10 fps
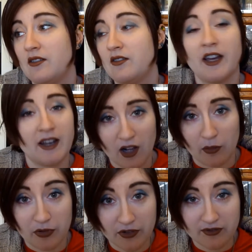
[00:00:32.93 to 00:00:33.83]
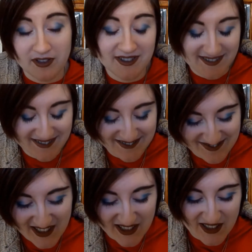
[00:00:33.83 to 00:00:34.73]
that helped.
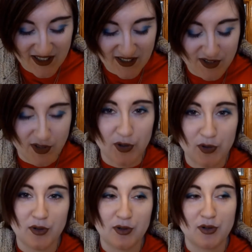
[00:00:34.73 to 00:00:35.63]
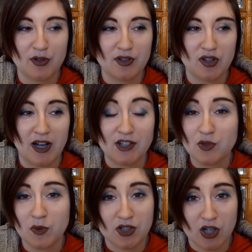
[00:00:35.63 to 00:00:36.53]
So I just
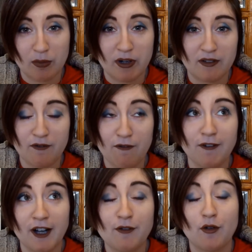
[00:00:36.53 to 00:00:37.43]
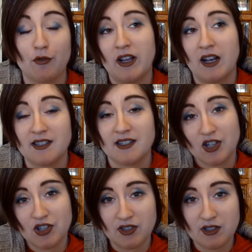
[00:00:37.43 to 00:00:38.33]
want to talk about 5
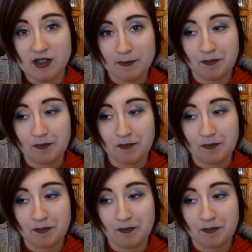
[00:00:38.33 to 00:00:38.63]
realizations